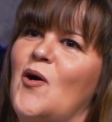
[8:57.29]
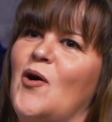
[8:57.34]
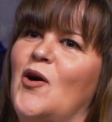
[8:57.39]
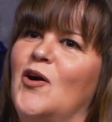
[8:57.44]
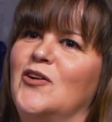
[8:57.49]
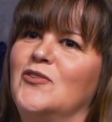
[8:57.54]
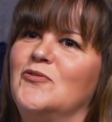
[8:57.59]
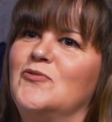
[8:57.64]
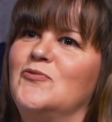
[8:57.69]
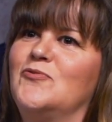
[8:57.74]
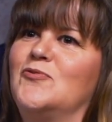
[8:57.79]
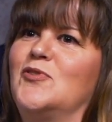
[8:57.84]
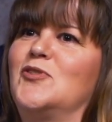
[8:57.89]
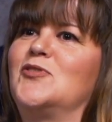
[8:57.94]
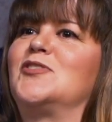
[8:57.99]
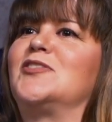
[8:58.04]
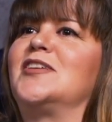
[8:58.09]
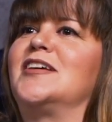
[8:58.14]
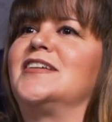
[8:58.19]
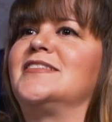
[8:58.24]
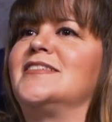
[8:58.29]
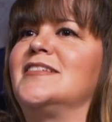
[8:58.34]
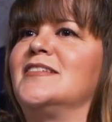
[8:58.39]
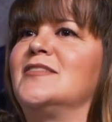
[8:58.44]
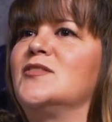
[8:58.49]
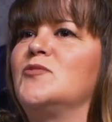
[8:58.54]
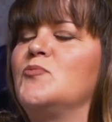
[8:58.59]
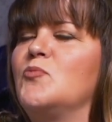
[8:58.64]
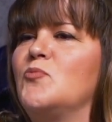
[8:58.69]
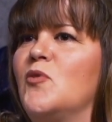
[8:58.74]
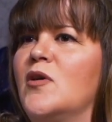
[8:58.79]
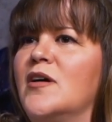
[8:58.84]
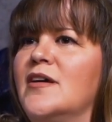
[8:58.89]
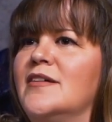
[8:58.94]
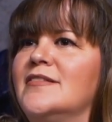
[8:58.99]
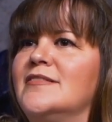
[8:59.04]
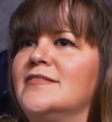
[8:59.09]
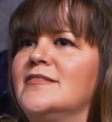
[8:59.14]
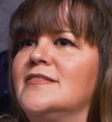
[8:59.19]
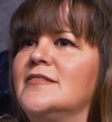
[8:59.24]
our first license
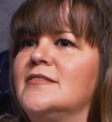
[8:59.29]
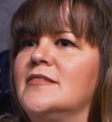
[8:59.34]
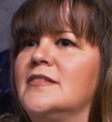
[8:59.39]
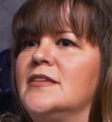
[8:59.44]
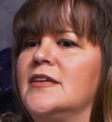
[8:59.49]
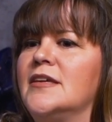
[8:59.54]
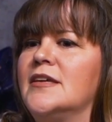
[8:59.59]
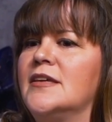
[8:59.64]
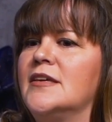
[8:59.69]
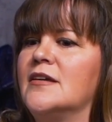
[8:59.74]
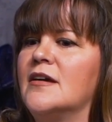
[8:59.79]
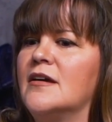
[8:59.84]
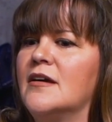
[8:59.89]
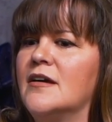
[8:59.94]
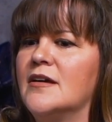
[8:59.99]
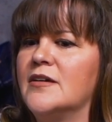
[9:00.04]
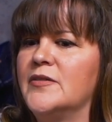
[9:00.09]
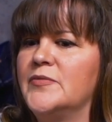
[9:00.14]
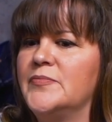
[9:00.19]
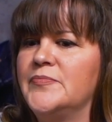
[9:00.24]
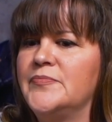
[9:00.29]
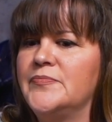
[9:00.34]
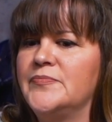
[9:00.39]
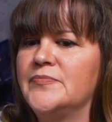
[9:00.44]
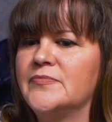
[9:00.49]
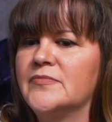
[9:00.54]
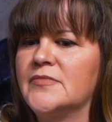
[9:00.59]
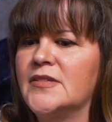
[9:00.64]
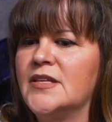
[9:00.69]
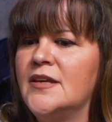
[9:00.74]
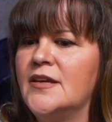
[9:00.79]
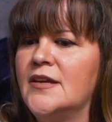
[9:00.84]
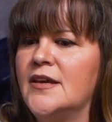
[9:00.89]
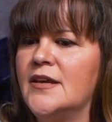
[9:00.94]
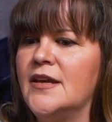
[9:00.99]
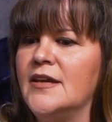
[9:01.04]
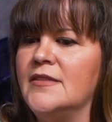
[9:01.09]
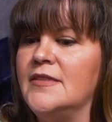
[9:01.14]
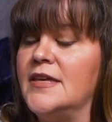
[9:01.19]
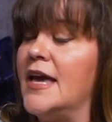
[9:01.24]
was the um,
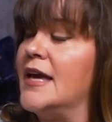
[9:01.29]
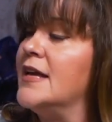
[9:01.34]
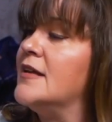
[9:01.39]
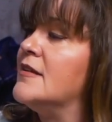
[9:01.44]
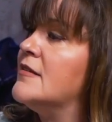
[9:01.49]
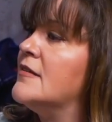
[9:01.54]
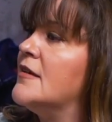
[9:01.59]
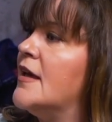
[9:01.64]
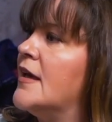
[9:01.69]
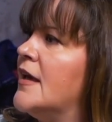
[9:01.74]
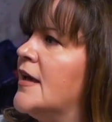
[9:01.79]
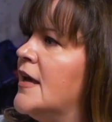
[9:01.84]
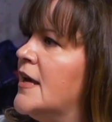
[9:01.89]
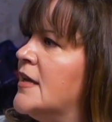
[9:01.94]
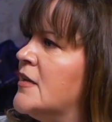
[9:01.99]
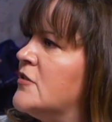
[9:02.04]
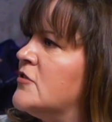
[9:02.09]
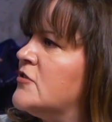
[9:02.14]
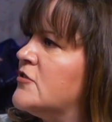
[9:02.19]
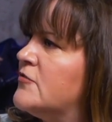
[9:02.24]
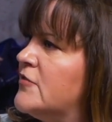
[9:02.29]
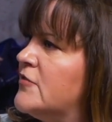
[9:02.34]
in the eight eight inch